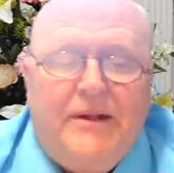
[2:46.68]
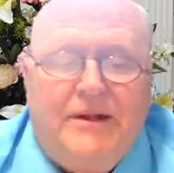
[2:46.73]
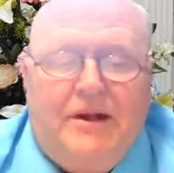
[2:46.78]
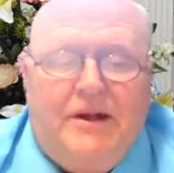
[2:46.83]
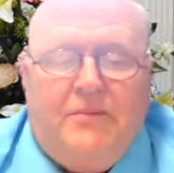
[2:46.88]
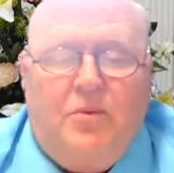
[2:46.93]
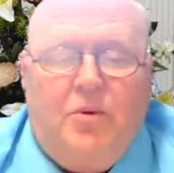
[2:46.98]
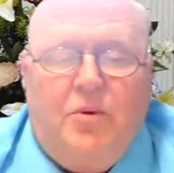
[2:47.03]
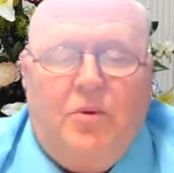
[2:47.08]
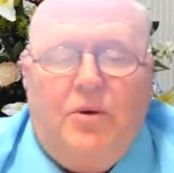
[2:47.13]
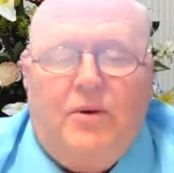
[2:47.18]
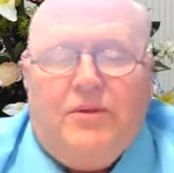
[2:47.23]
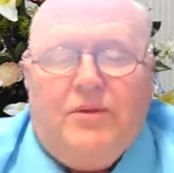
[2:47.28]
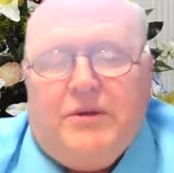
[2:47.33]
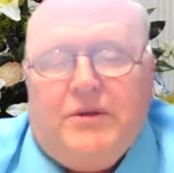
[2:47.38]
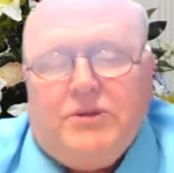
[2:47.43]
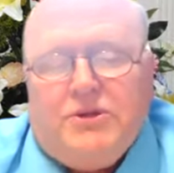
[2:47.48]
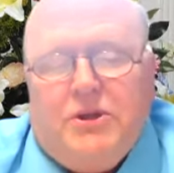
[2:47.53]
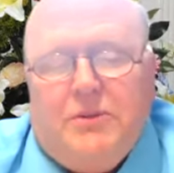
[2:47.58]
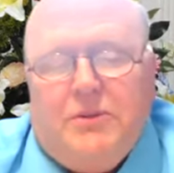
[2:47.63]
Number one,
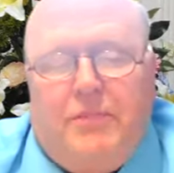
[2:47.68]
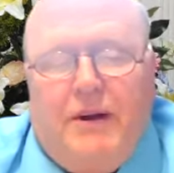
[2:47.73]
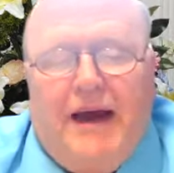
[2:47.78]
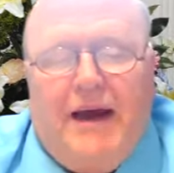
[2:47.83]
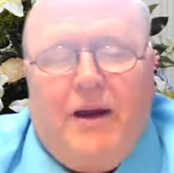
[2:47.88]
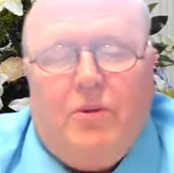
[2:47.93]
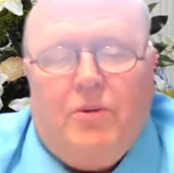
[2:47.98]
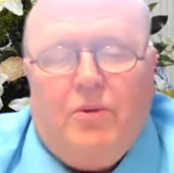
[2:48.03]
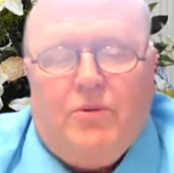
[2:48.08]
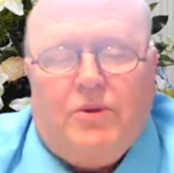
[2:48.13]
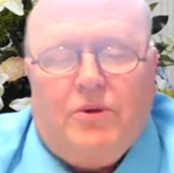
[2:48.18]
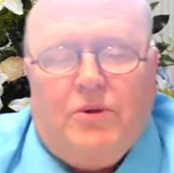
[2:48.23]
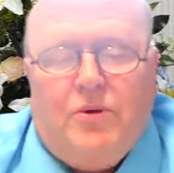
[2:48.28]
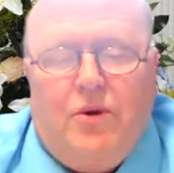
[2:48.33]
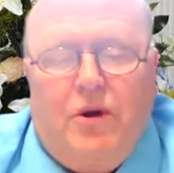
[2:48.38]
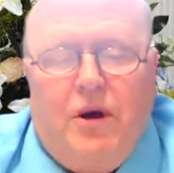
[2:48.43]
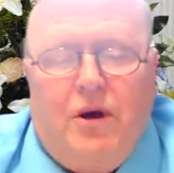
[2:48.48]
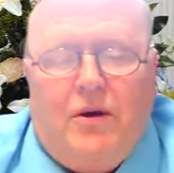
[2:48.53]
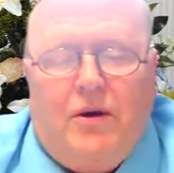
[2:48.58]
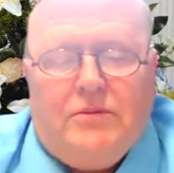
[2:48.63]
there's the power of the
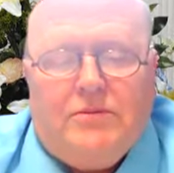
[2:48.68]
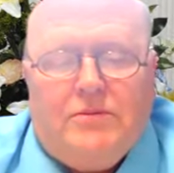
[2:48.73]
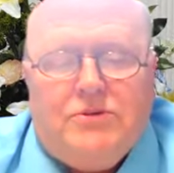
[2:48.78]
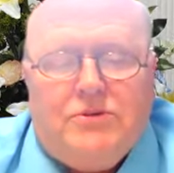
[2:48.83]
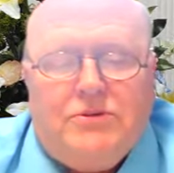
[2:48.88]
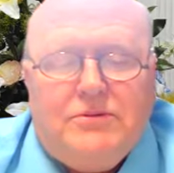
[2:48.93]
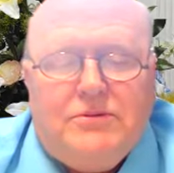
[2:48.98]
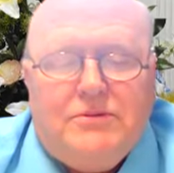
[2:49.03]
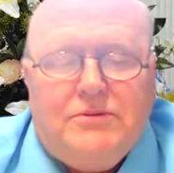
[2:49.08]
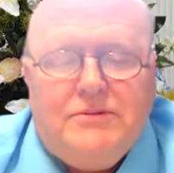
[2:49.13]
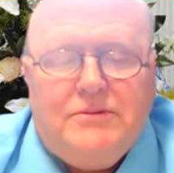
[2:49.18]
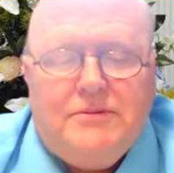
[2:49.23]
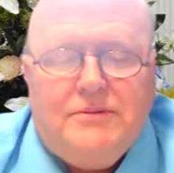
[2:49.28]
cross.